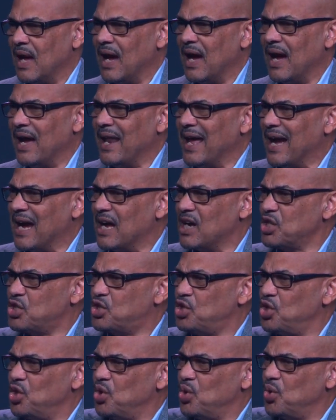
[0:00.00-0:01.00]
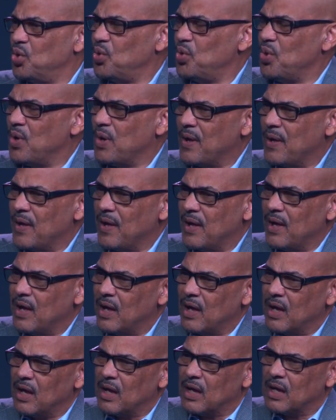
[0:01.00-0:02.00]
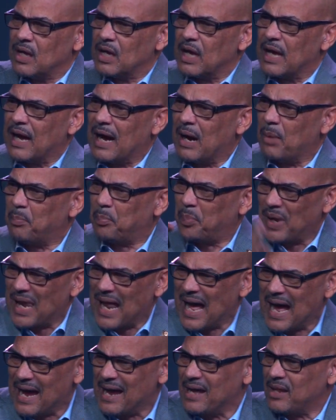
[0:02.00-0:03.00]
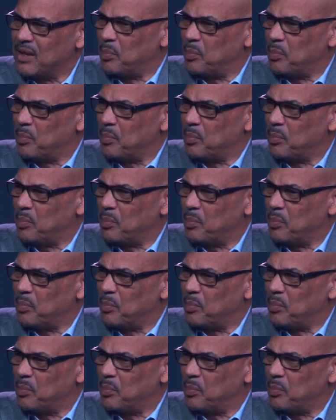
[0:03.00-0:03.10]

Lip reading: And as you apply